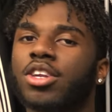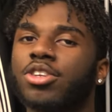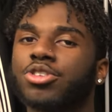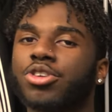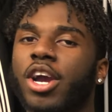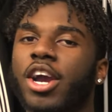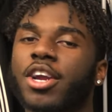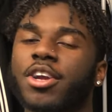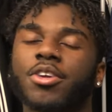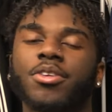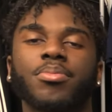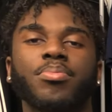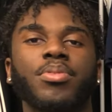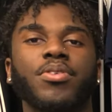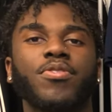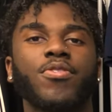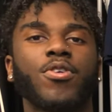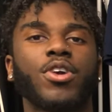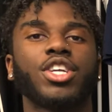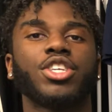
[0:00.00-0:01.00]
dryer
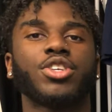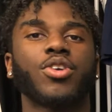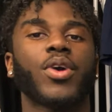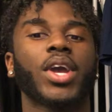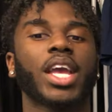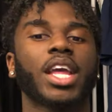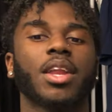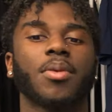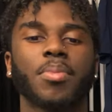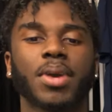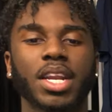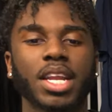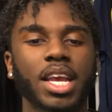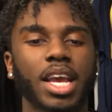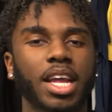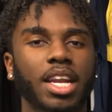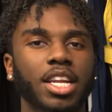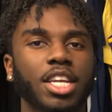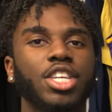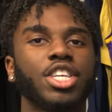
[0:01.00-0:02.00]
before showing anybody
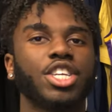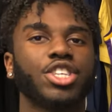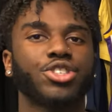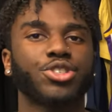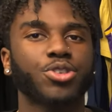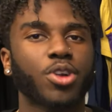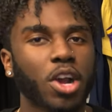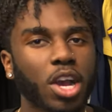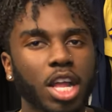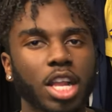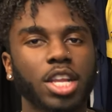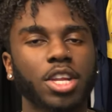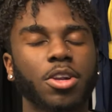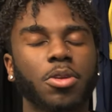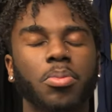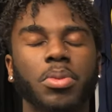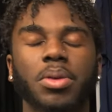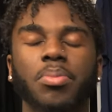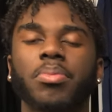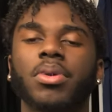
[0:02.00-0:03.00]
and it shrunk a
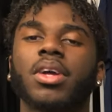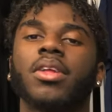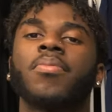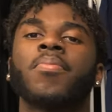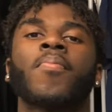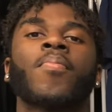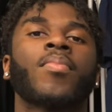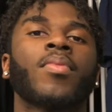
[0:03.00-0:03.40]
little bit, but